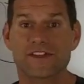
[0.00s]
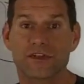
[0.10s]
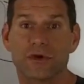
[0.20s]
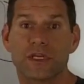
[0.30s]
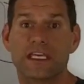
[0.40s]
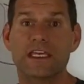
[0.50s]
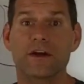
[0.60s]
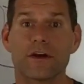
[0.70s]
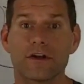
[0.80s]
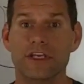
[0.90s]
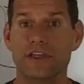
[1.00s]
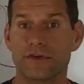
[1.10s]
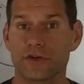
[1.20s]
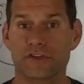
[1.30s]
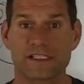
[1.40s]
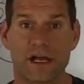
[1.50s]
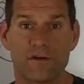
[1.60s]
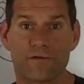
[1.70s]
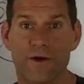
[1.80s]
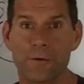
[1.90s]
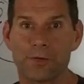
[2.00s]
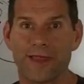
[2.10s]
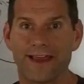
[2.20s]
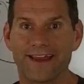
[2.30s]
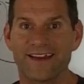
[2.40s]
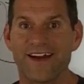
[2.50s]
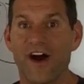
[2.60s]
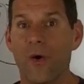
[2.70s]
So you'll hear either yourself role playing